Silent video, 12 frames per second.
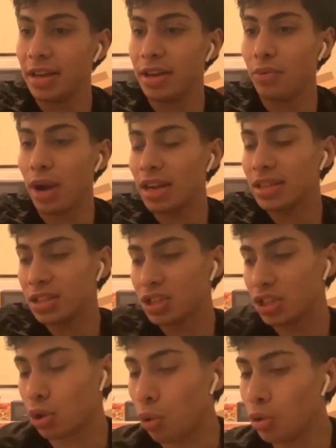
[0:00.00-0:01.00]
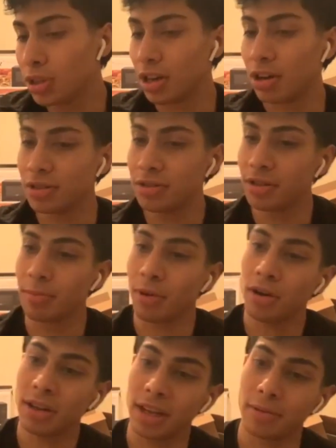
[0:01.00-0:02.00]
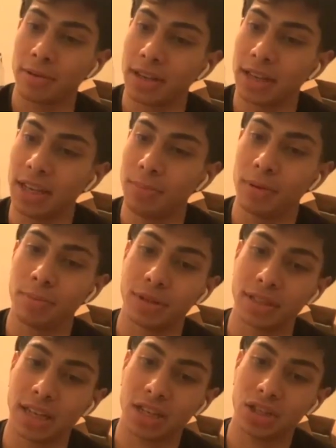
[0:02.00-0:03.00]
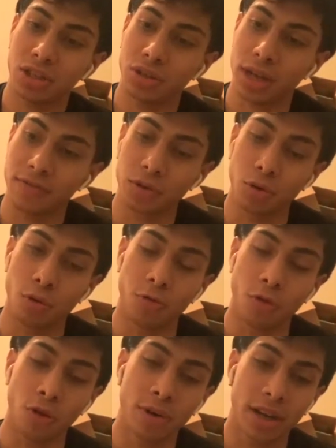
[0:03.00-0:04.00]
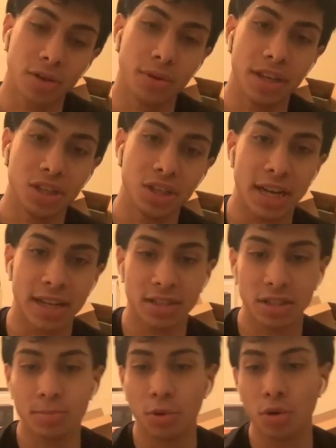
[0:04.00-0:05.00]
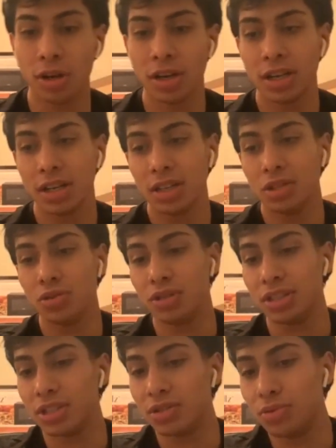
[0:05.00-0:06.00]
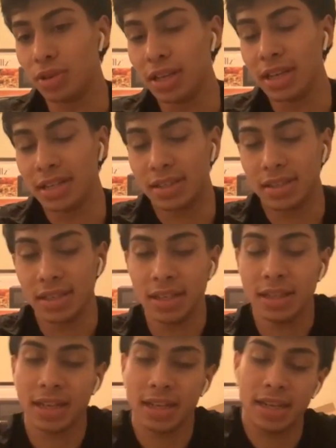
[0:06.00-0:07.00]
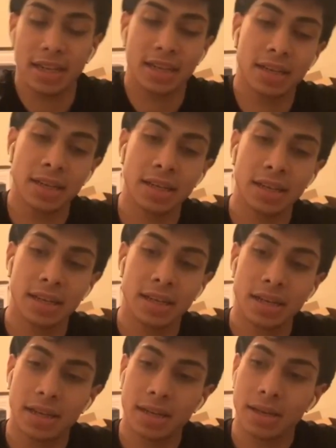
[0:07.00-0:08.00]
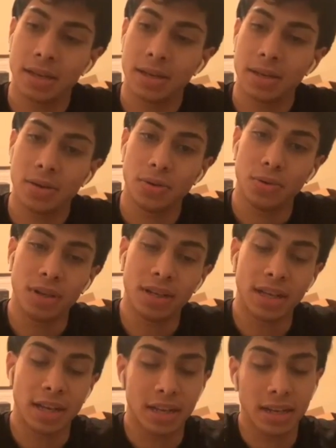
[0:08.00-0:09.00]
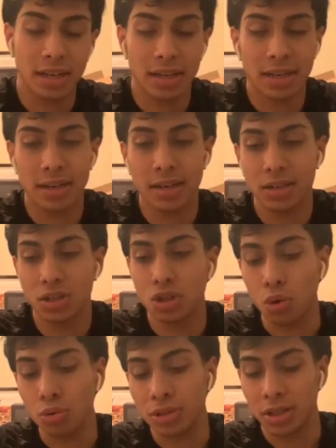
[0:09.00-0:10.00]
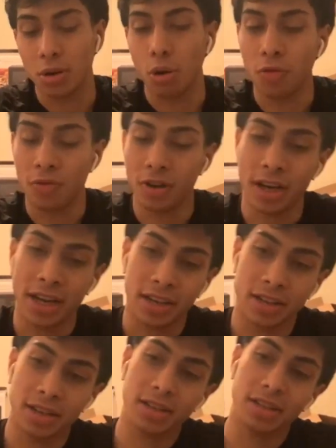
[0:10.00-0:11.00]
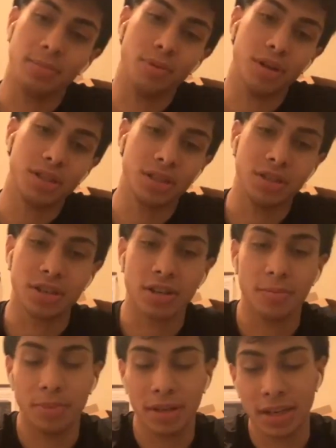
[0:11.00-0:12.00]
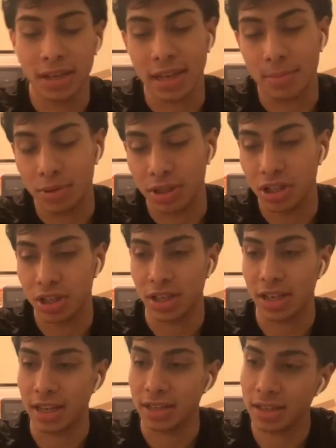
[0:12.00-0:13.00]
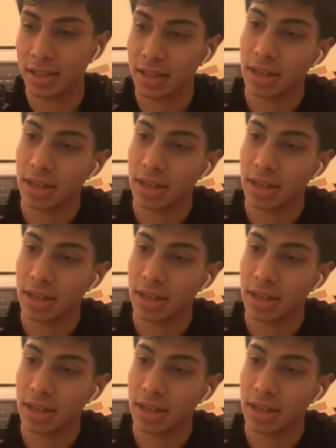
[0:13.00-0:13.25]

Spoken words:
rather than just holding onto the ball, like keeping possession, you have to go forward and create chances more to just really get seen and like really get chosen over like the person you're competing in that position against.